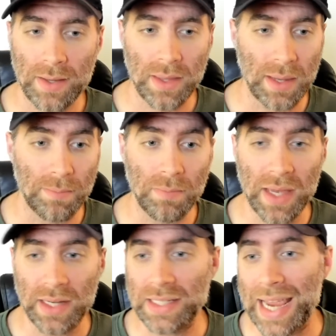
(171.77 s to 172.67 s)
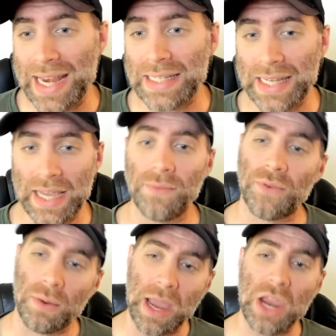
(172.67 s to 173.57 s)
Than, than Tate did
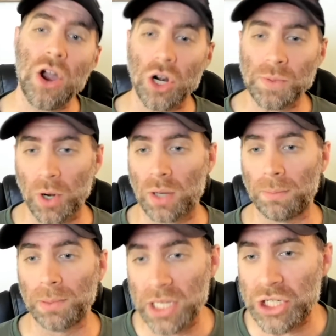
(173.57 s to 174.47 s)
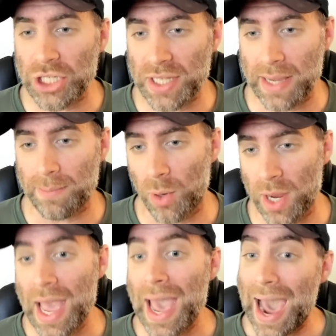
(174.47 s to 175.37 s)
from a yards per completion standpoint.